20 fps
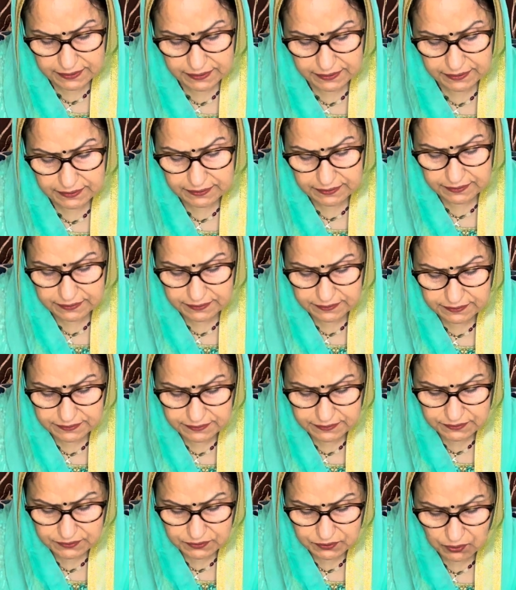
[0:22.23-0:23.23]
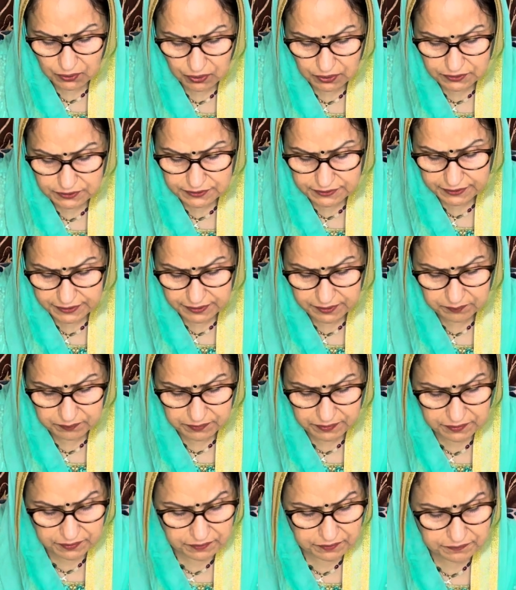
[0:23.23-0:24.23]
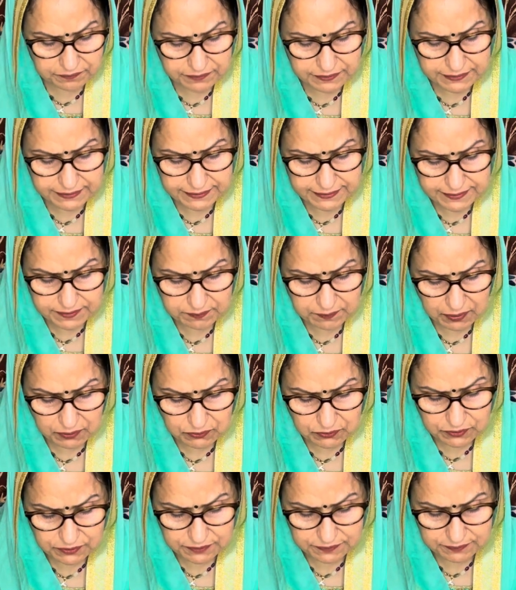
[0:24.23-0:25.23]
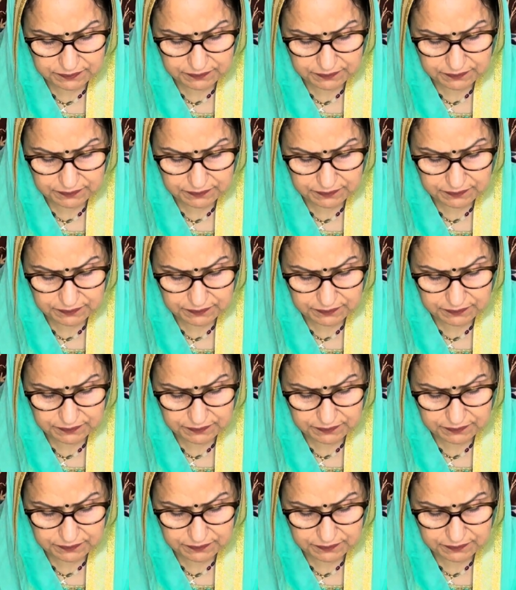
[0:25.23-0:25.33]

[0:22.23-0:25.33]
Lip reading: he utters God's name with his mouth.